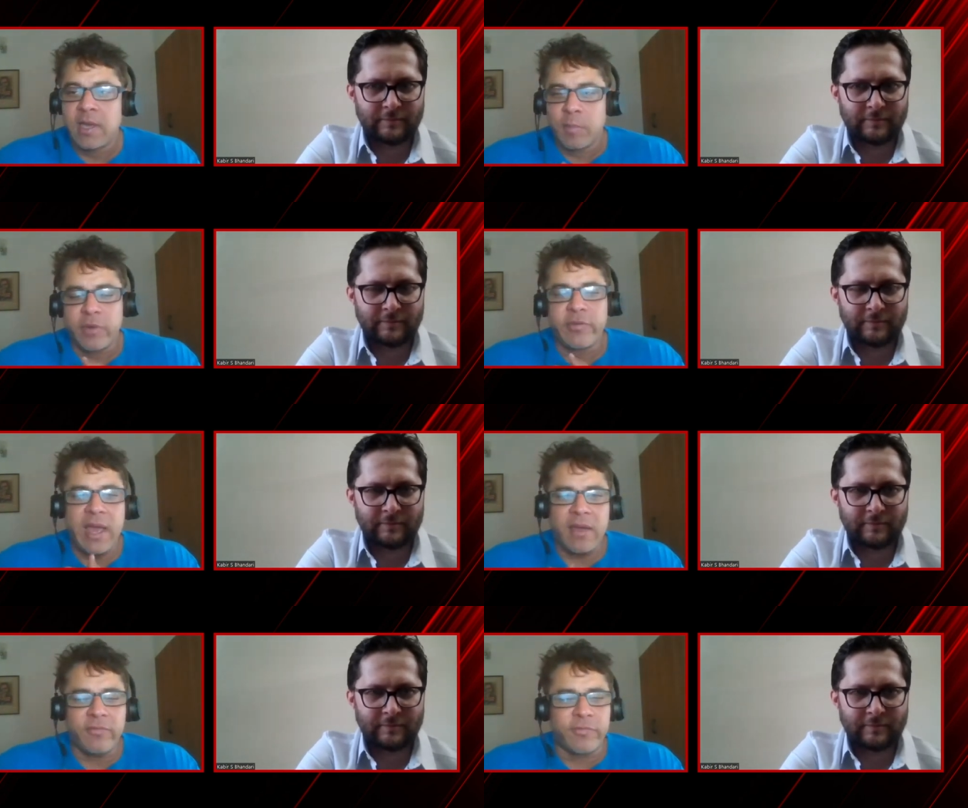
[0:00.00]
Speaker 1: But we
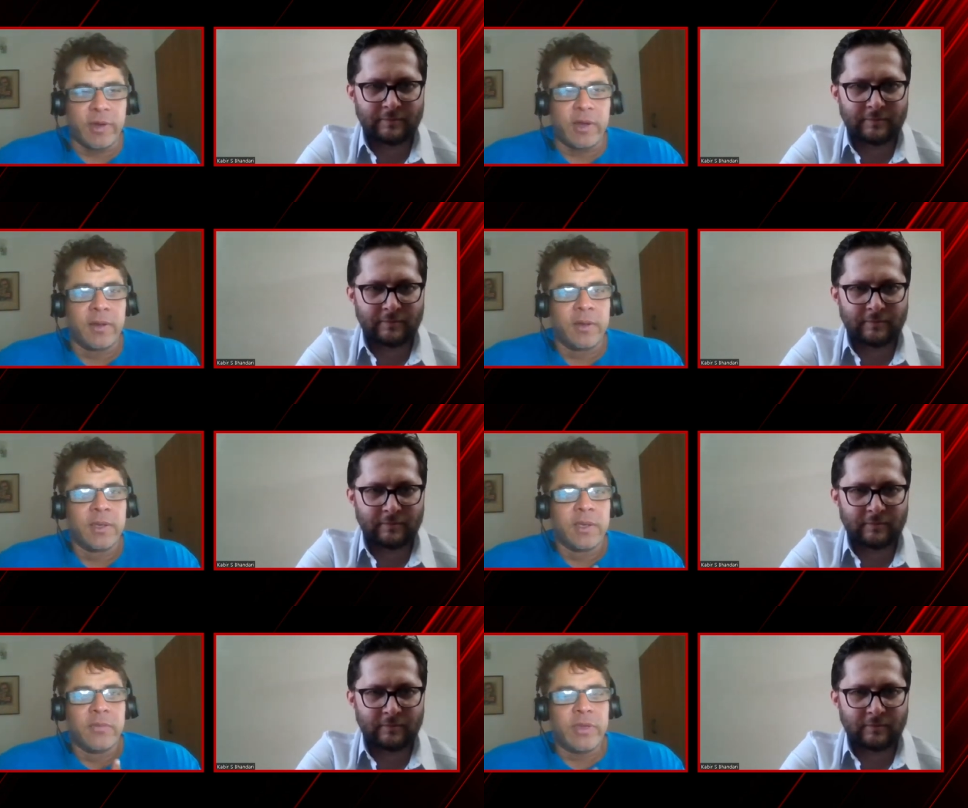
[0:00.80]
have, uh,
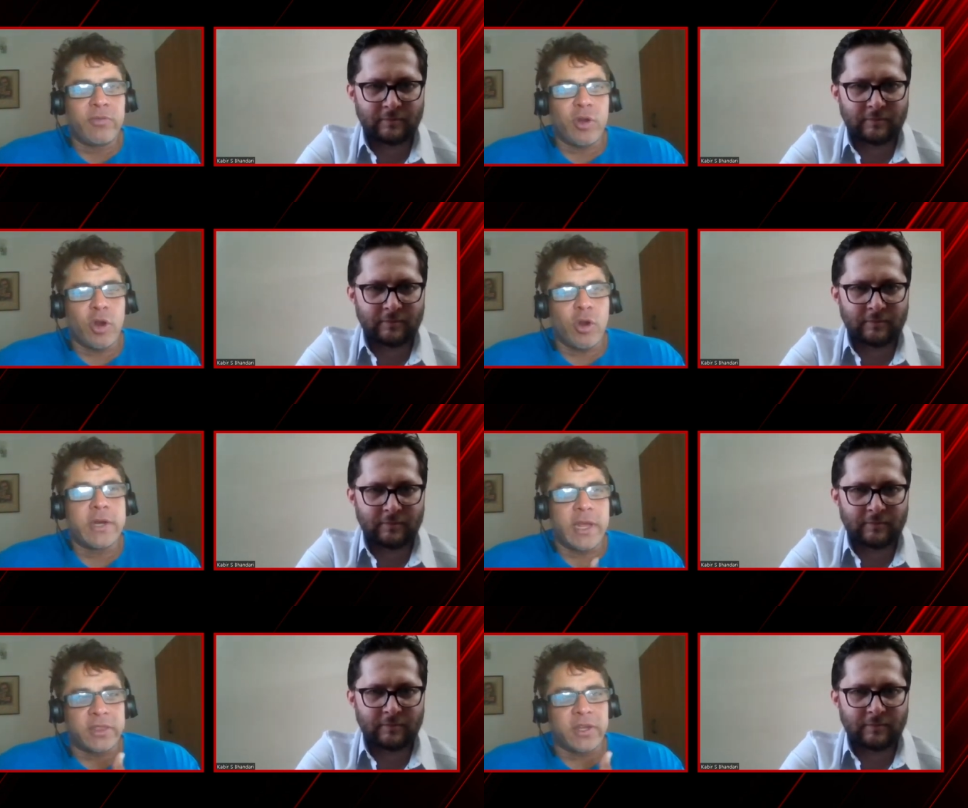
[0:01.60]
we have got, not got
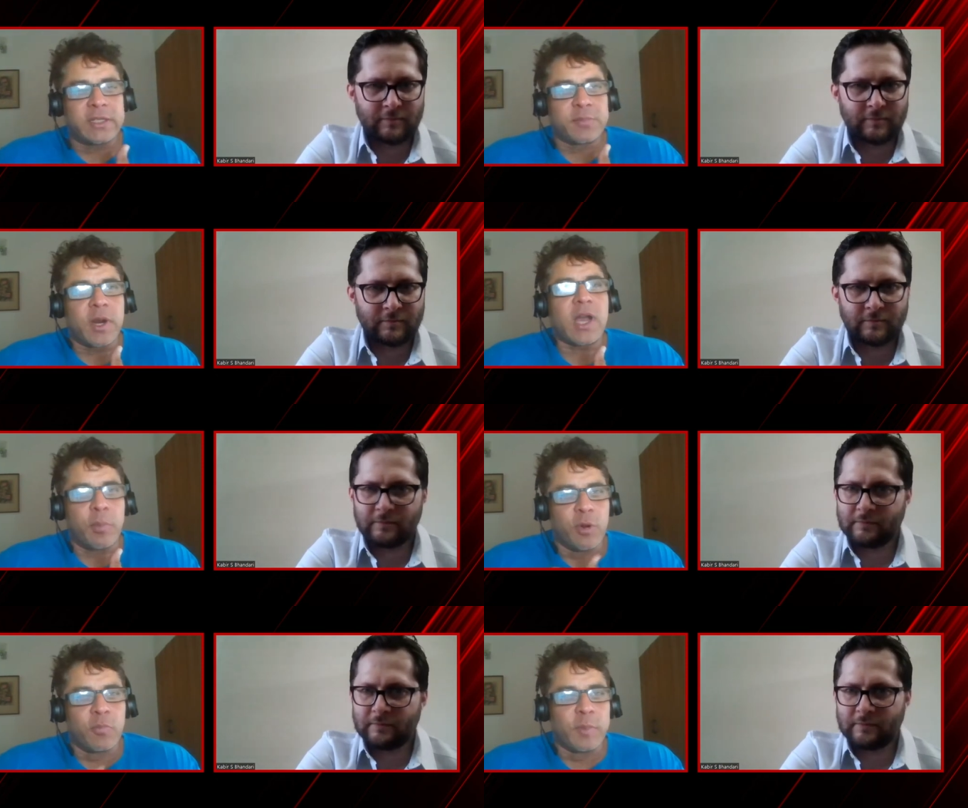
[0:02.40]
death threats, but a
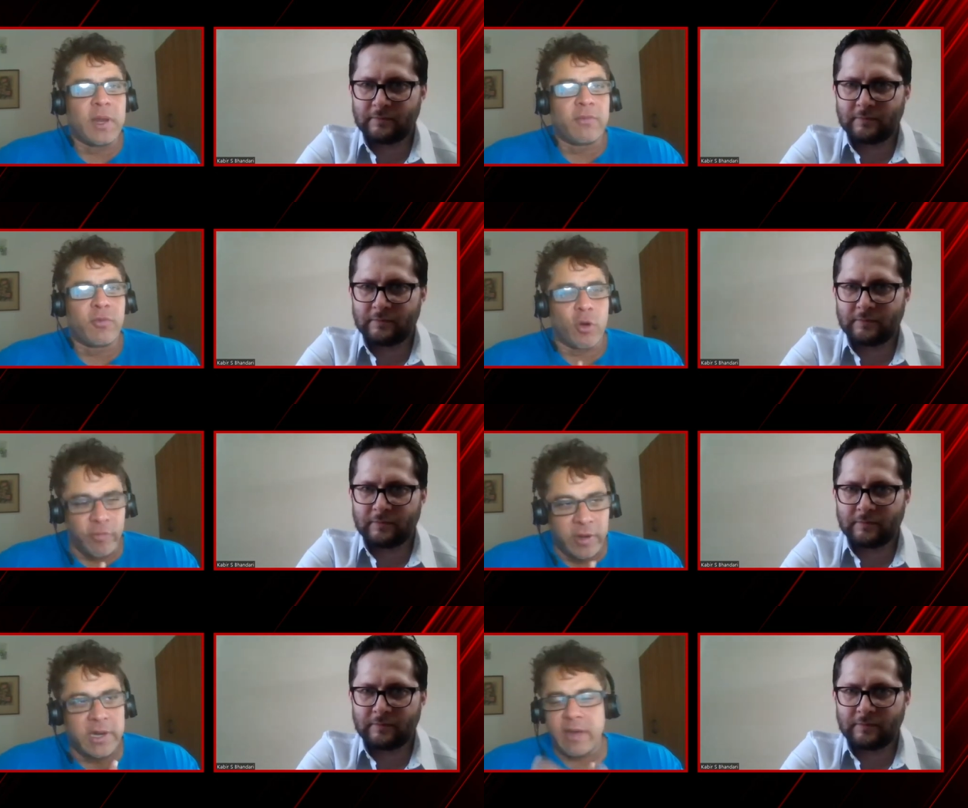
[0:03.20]
couple of people have got
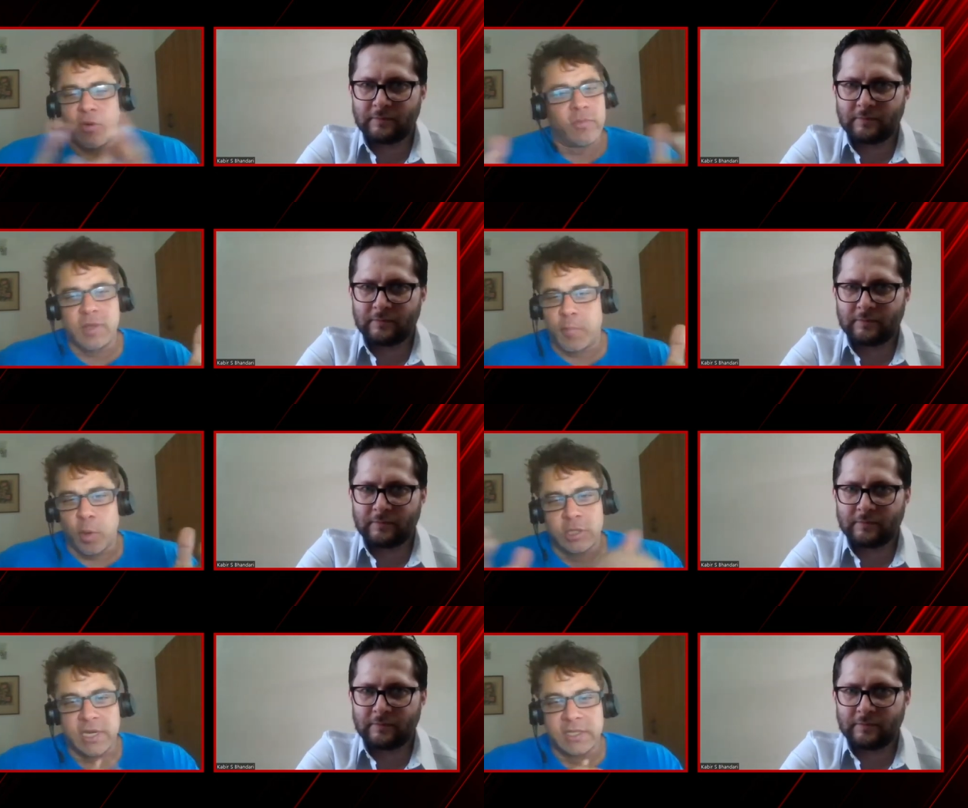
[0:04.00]
offended. I've always
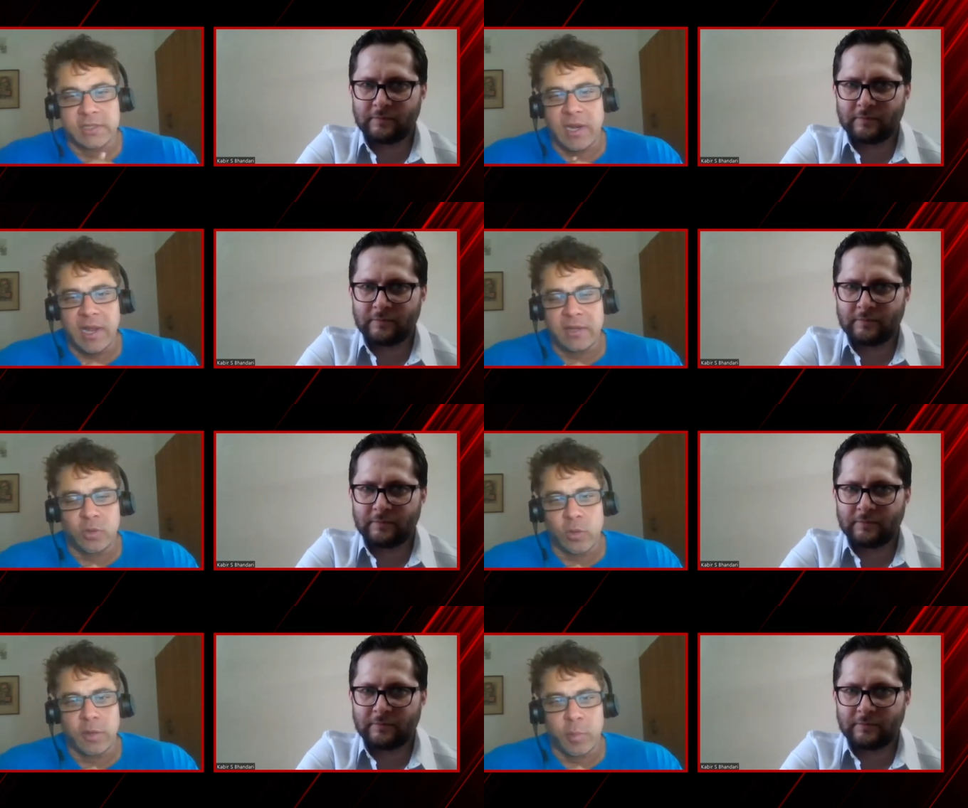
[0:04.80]
apologized. I
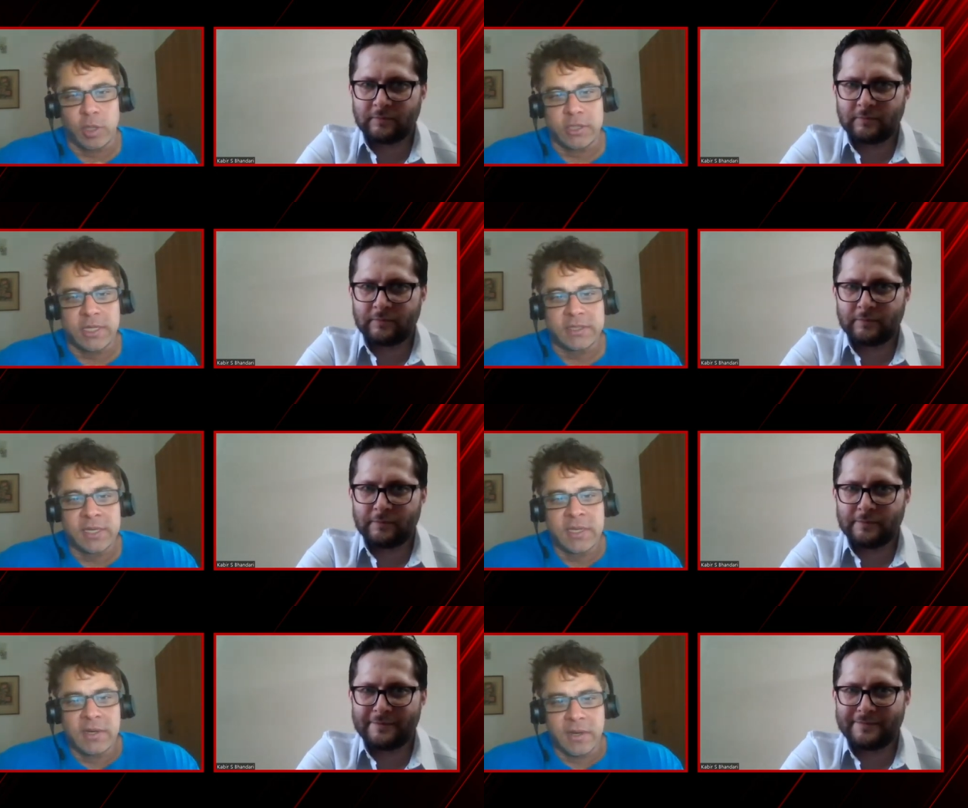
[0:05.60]
totally
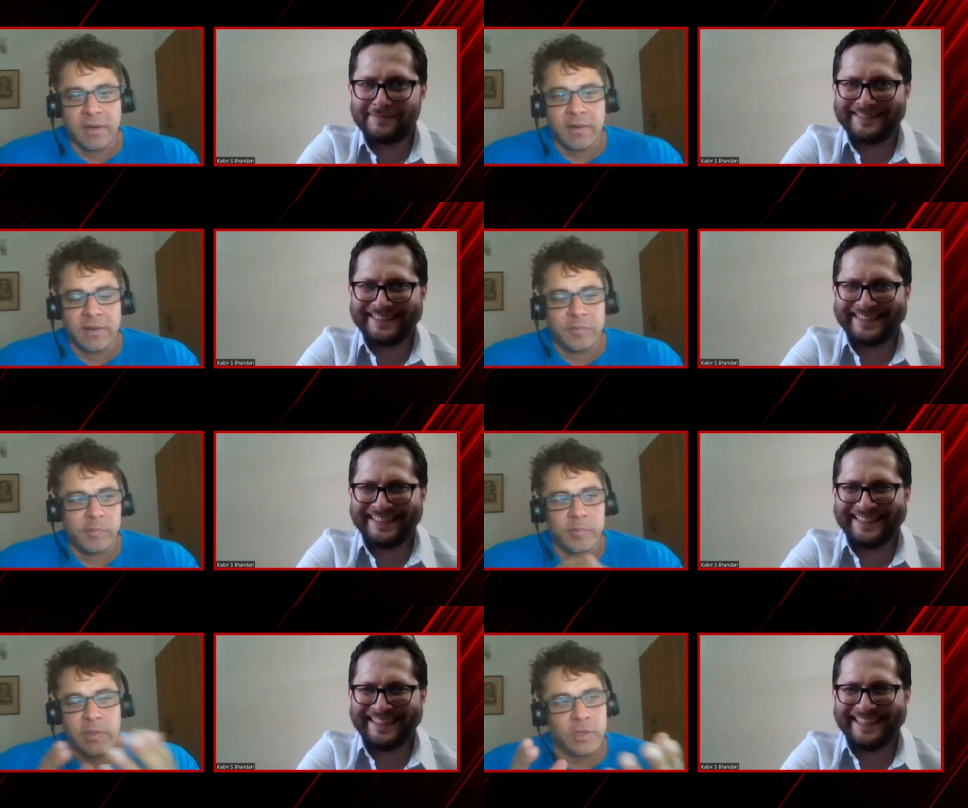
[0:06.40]
apologize. Um,
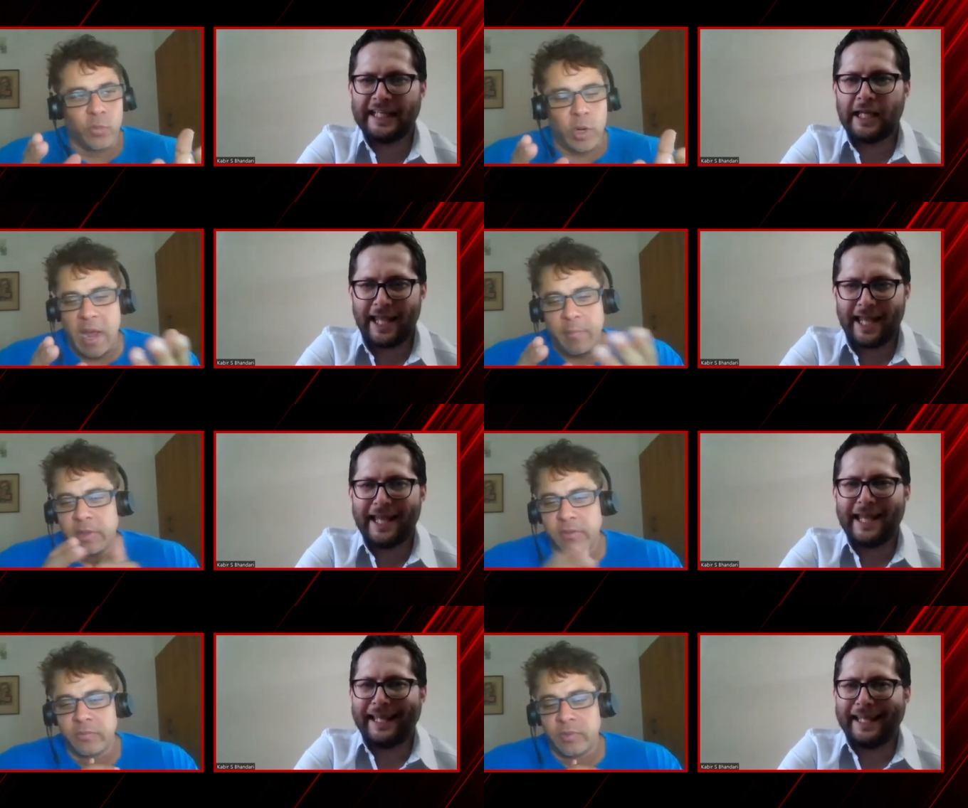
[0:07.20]
what happened